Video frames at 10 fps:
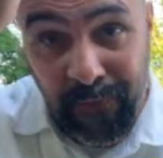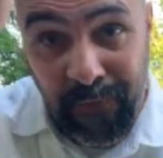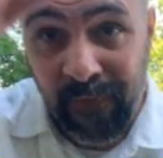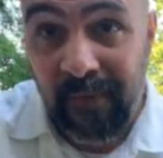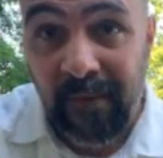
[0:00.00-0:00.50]

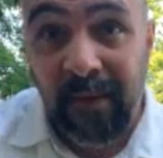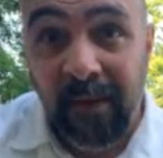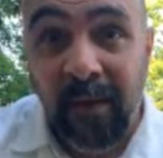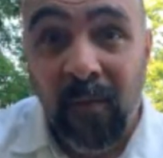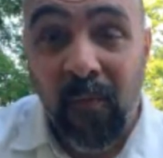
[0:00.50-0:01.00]
F.
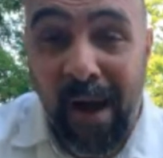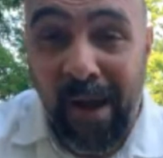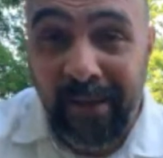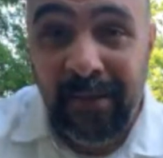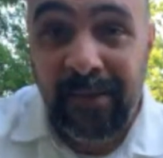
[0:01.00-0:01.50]

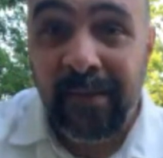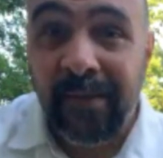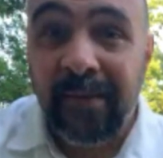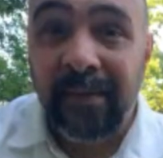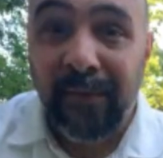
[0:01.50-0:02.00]
Why?
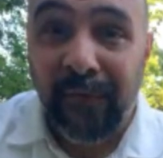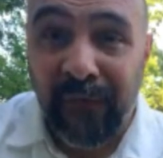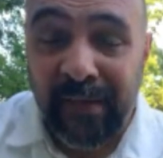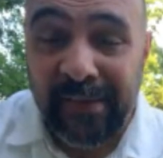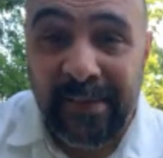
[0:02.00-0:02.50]

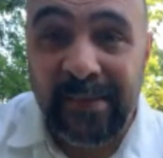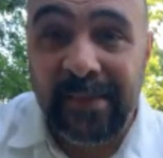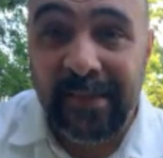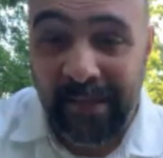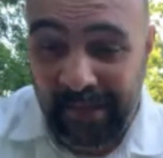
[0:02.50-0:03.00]

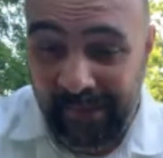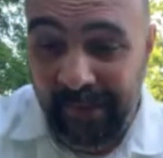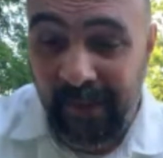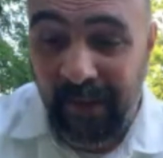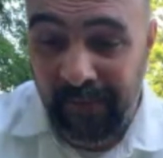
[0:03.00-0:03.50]
Feces
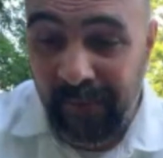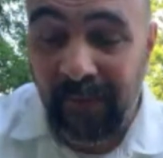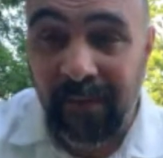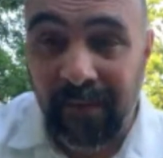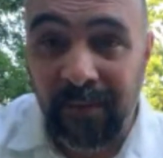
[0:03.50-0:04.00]
on
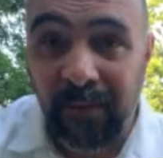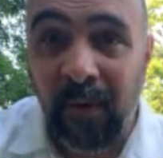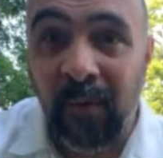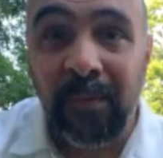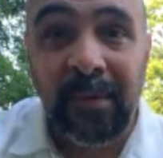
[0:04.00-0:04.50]

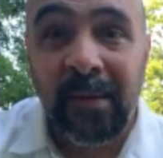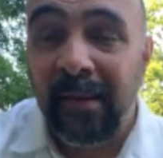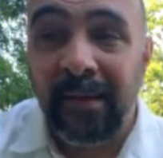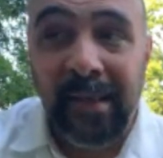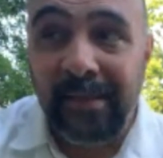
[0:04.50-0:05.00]
the,
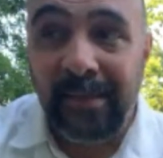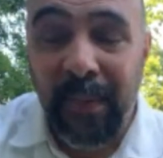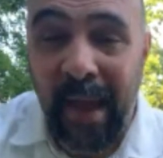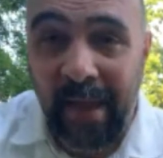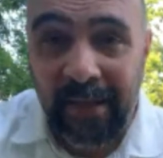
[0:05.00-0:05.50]
that's
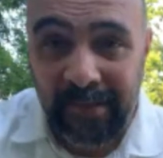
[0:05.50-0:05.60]
bad.